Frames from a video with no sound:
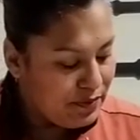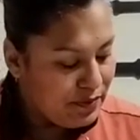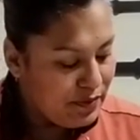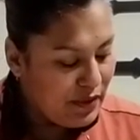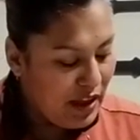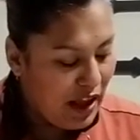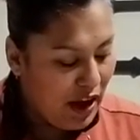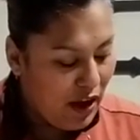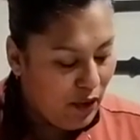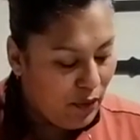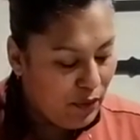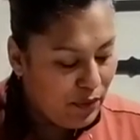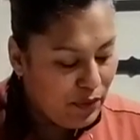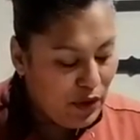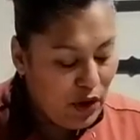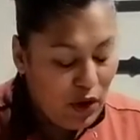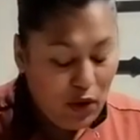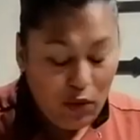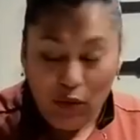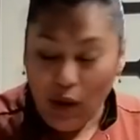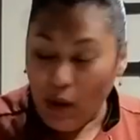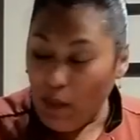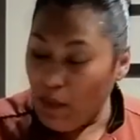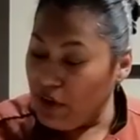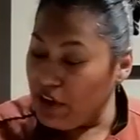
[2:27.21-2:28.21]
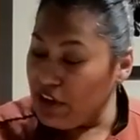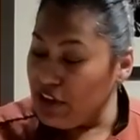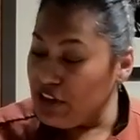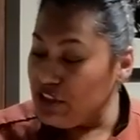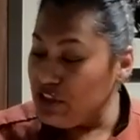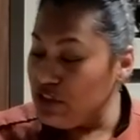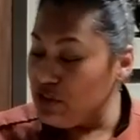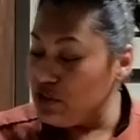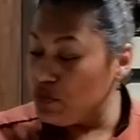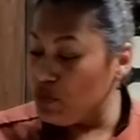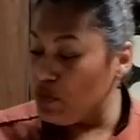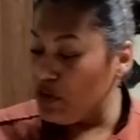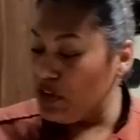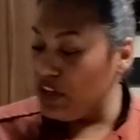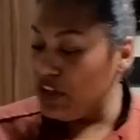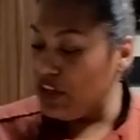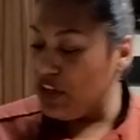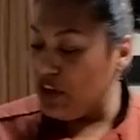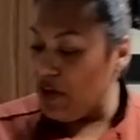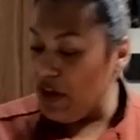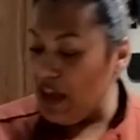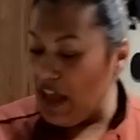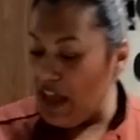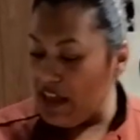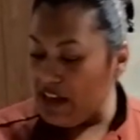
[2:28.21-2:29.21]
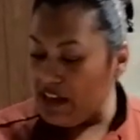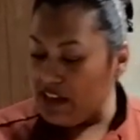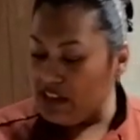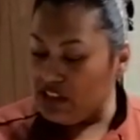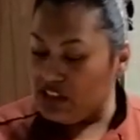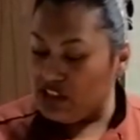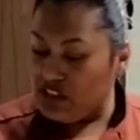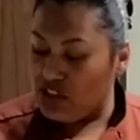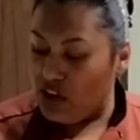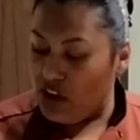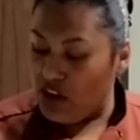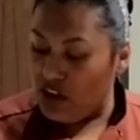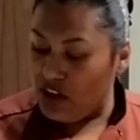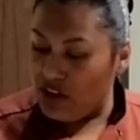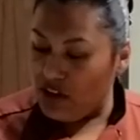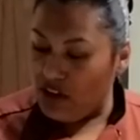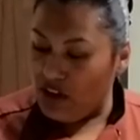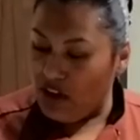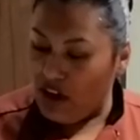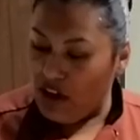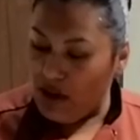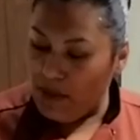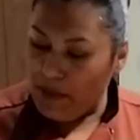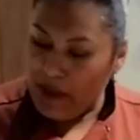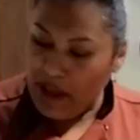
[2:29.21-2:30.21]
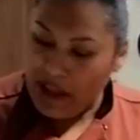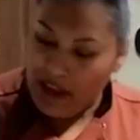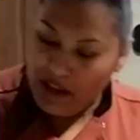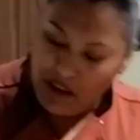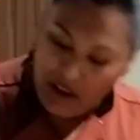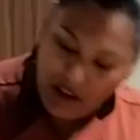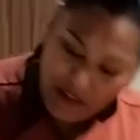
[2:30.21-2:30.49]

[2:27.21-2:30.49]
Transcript: Now, what we're going to do is we're going to go ahead and start our pan